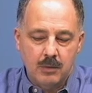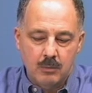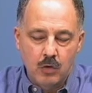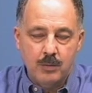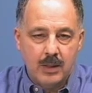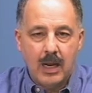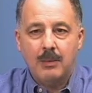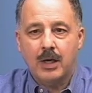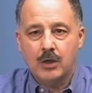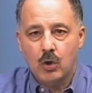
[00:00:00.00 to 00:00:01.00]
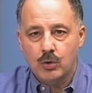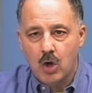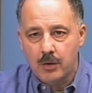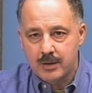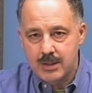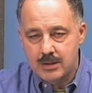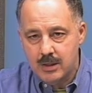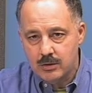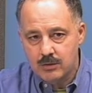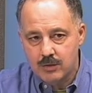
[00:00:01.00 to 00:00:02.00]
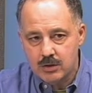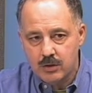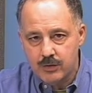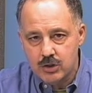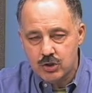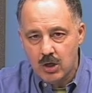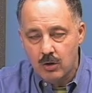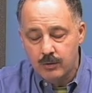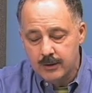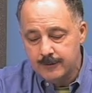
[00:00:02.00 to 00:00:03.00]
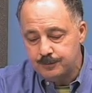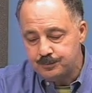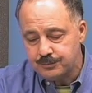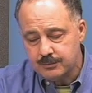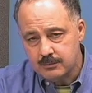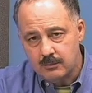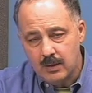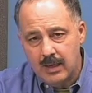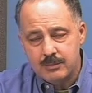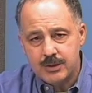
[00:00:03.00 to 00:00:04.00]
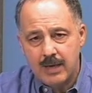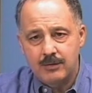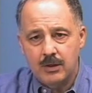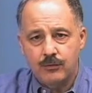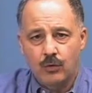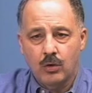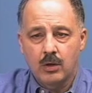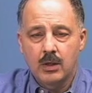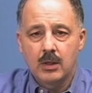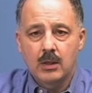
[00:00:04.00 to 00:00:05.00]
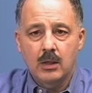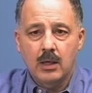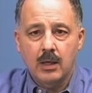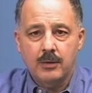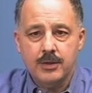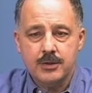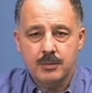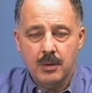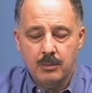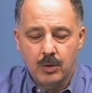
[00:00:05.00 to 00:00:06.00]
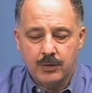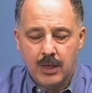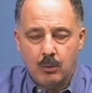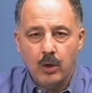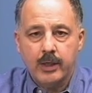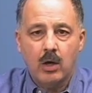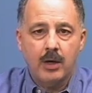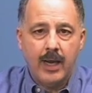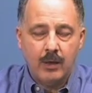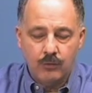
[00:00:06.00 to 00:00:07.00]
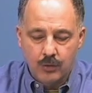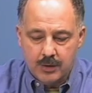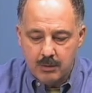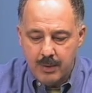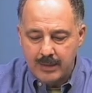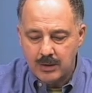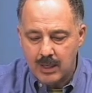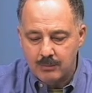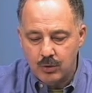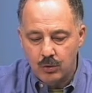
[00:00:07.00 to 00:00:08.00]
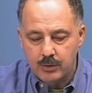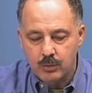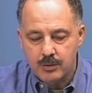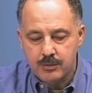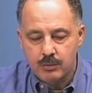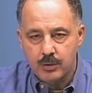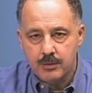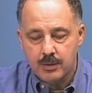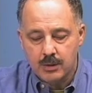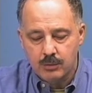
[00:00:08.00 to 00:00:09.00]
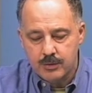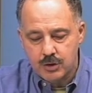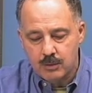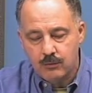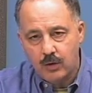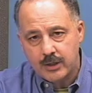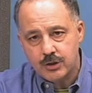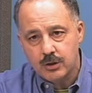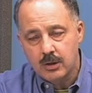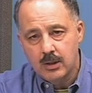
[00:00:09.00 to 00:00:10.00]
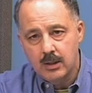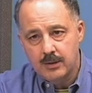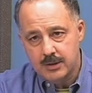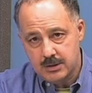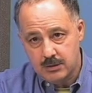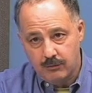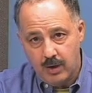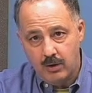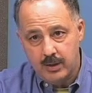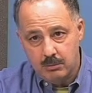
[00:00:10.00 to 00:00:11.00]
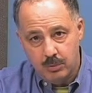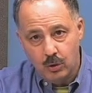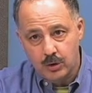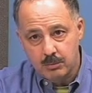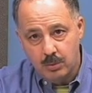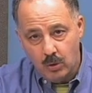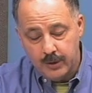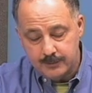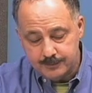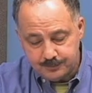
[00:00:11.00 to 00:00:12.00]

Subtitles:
movement. And I'm not going to go into all the details of this on this show. I'm saving it for this book that I'm working on and for the debate that I'm doing with Jim Fletcher. This is a very important point.